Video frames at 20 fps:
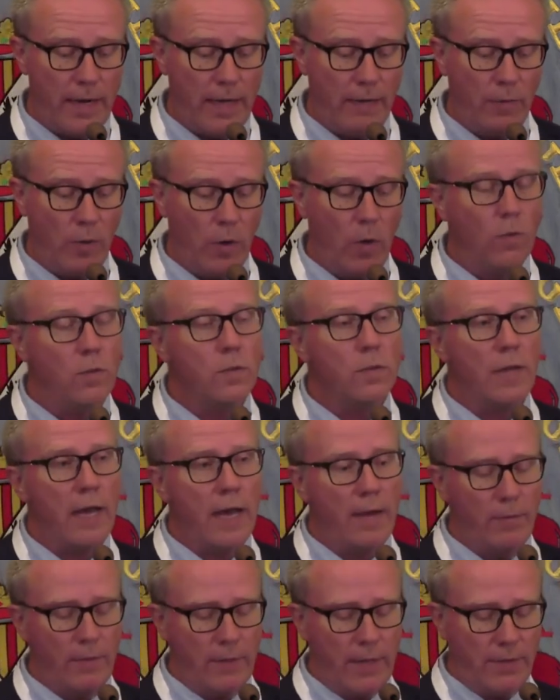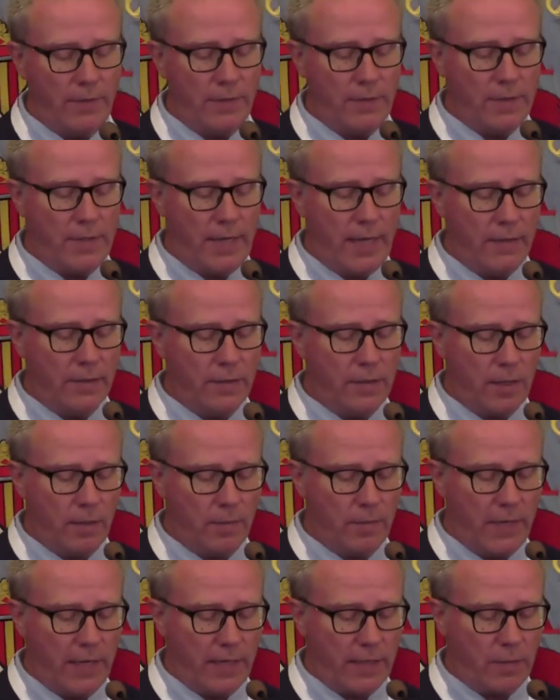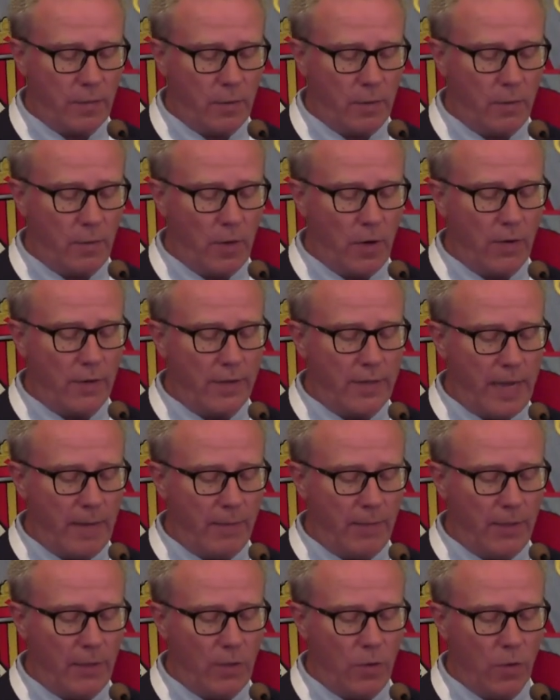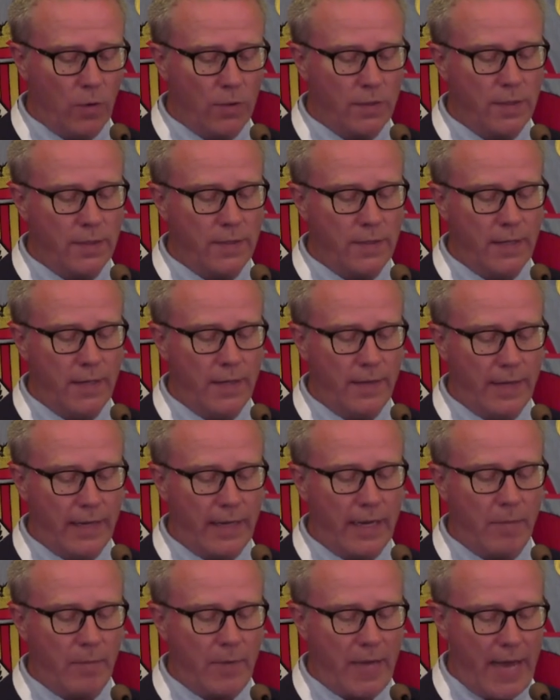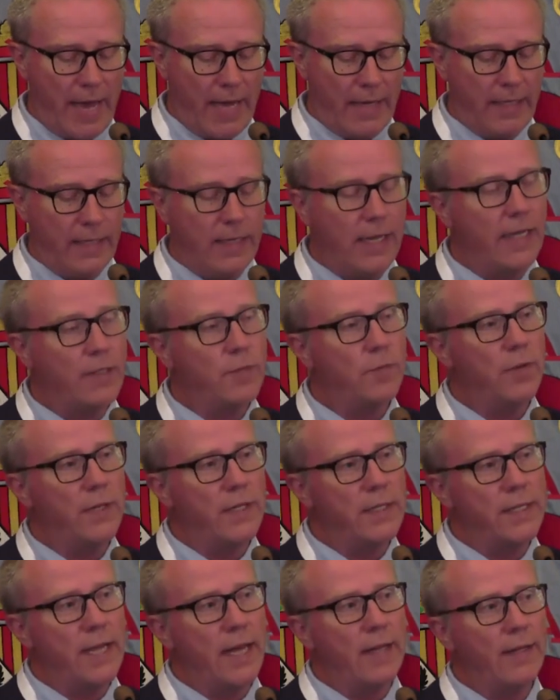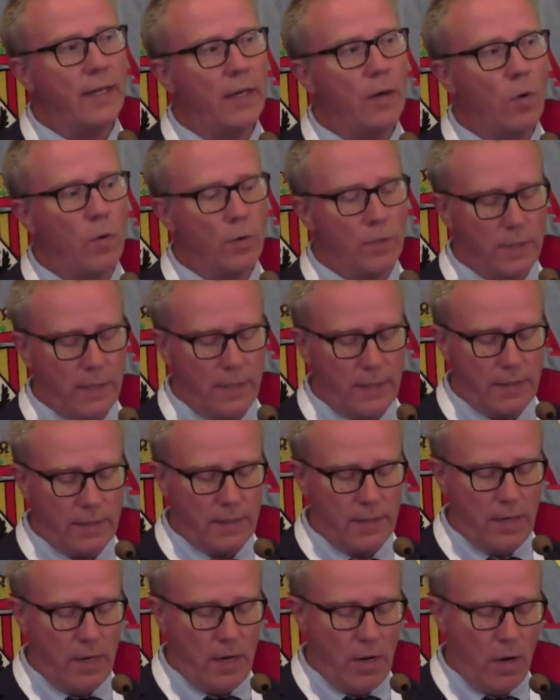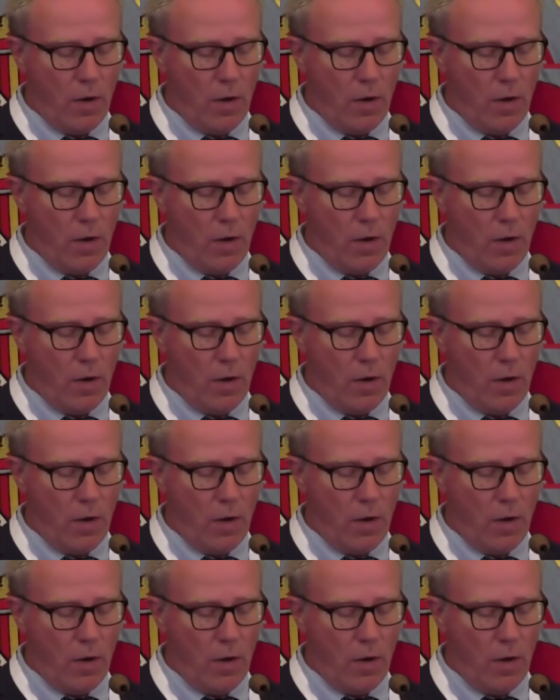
And we also have another 10 subjects where we are adapting courses that can be added as freestanding courses